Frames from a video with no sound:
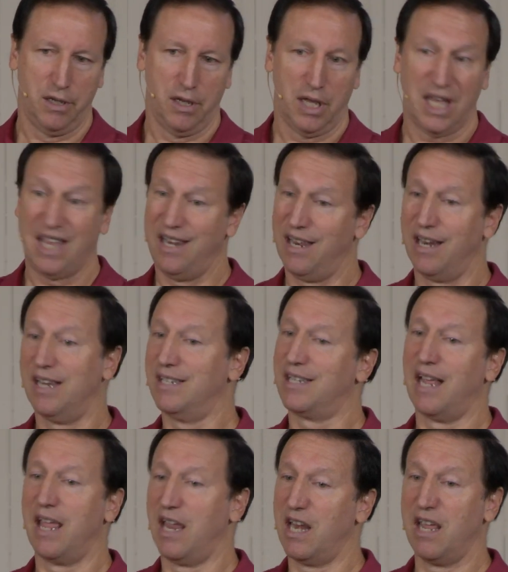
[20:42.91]
He didn't
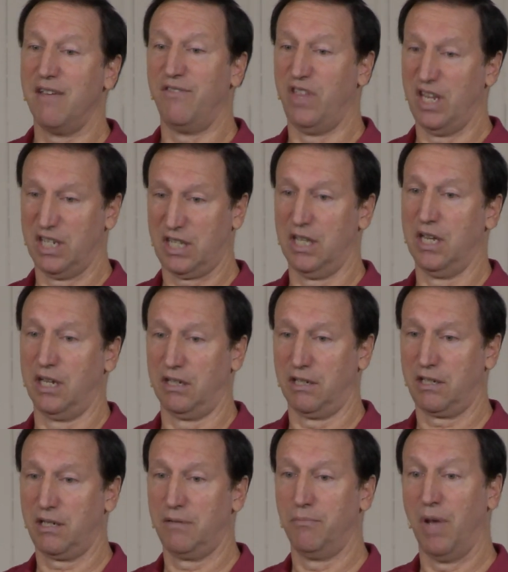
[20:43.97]
say any of these
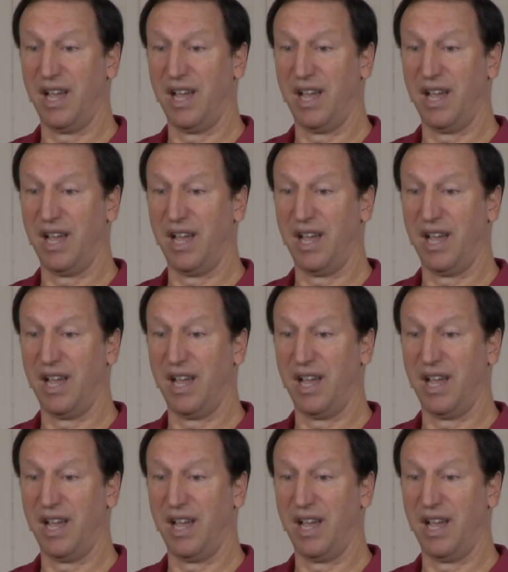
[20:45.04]
things.